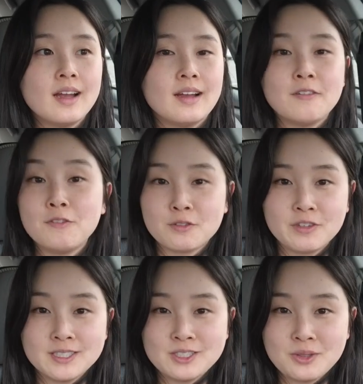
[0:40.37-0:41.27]
Uh, feel
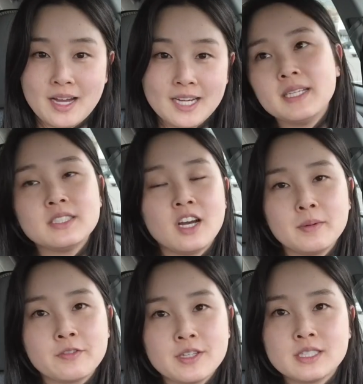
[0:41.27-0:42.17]
free to do that. The main
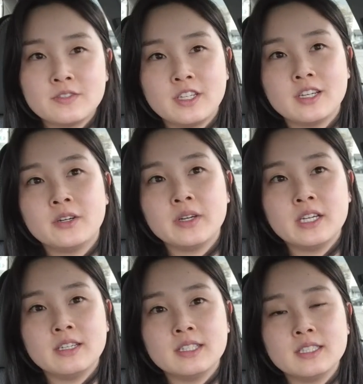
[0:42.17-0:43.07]
topic for this video
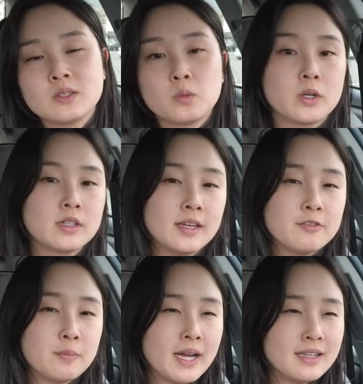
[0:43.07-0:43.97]
is
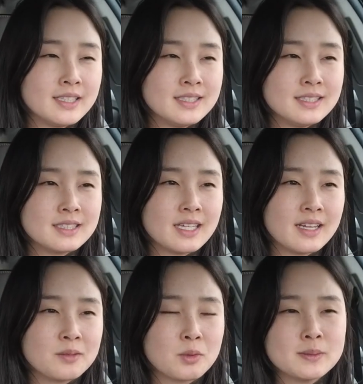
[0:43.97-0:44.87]
work-life balance
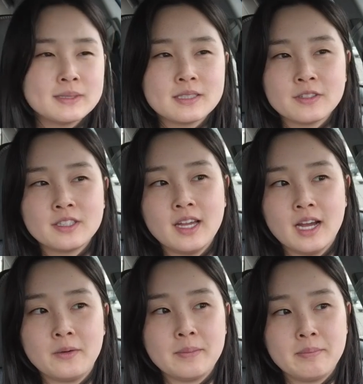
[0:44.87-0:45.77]
and and more specifically,
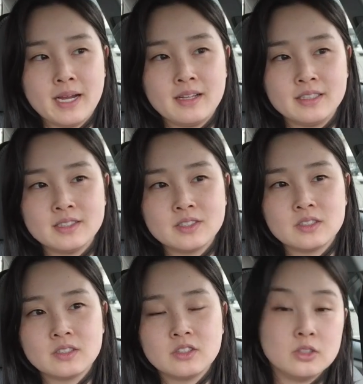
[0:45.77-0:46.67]
how I
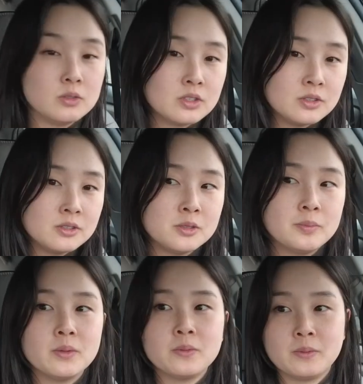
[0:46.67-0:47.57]
balance
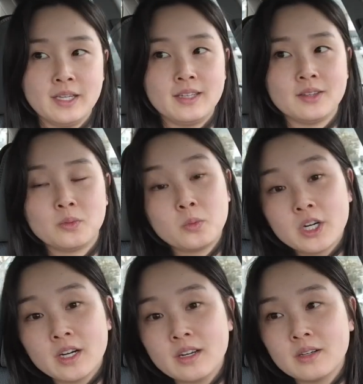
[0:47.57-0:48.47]
YouTube with
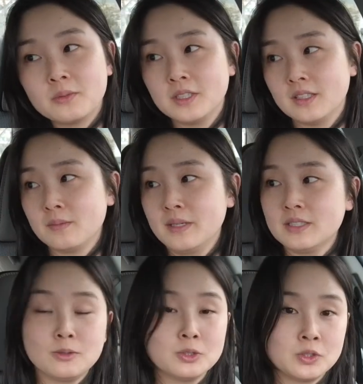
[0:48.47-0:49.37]
work, with my
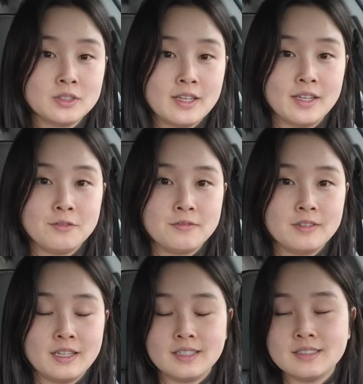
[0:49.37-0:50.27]
social life,
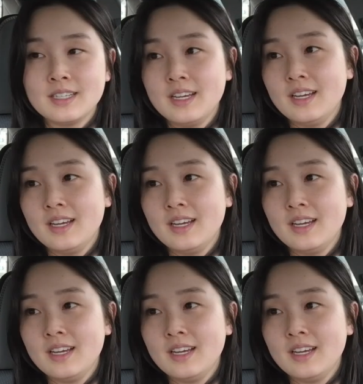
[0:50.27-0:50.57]
and